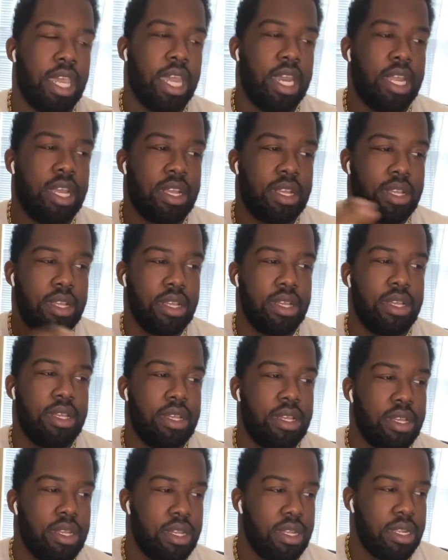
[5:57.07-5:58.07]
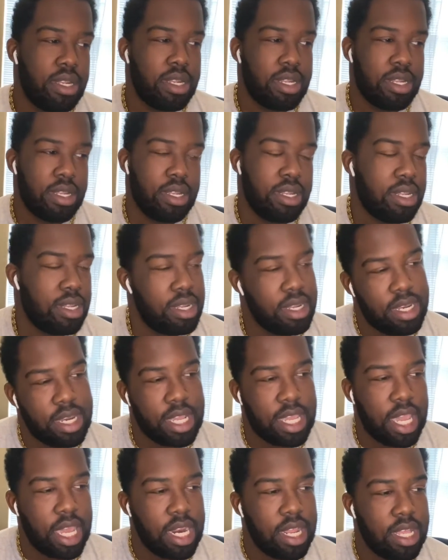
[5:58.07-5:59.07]
kind of, you
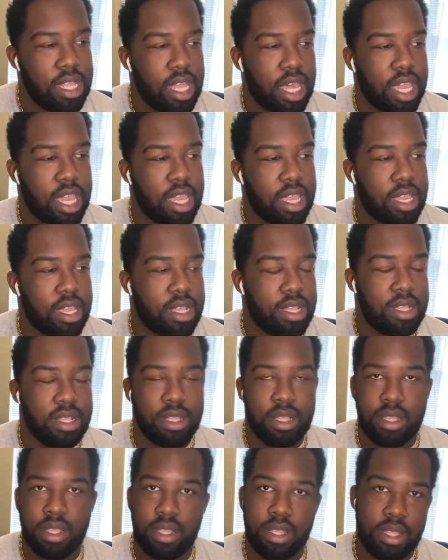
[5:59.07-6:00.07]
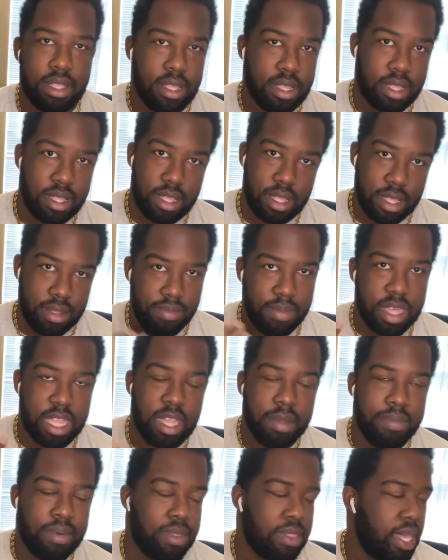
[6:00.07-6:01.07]
kind of like mess
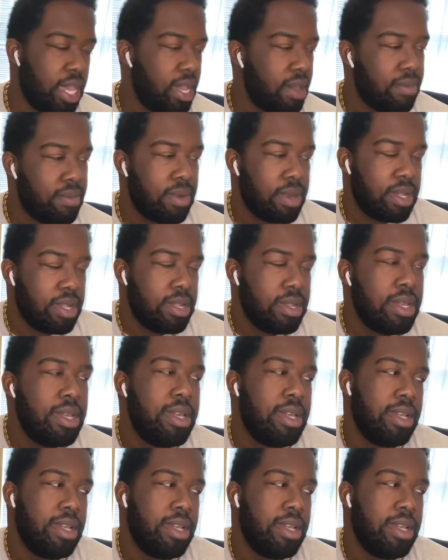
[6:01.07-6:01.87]
up on that one.